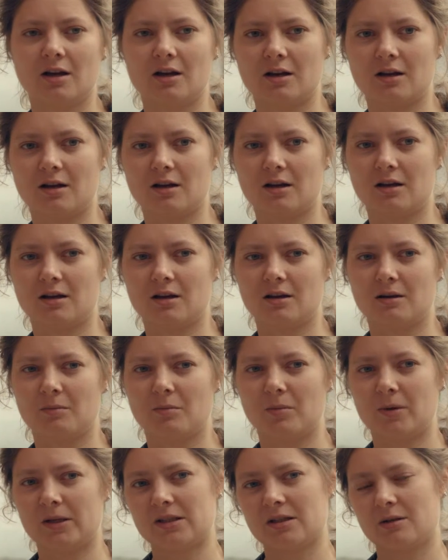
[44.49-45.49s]

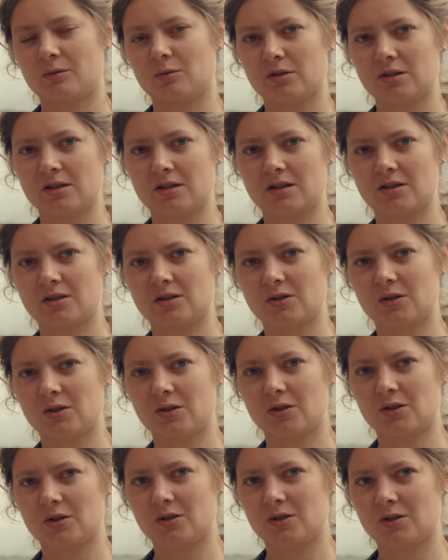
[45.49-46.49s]
but I
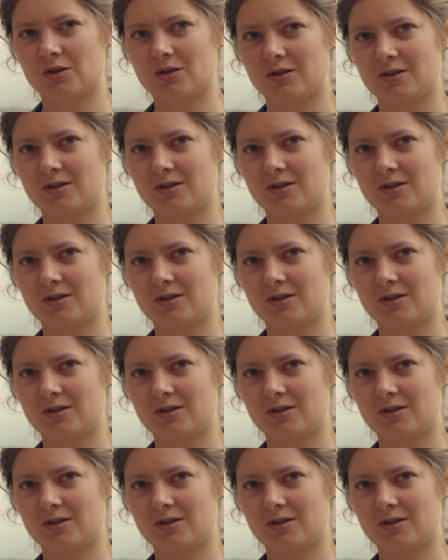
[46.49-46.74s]
was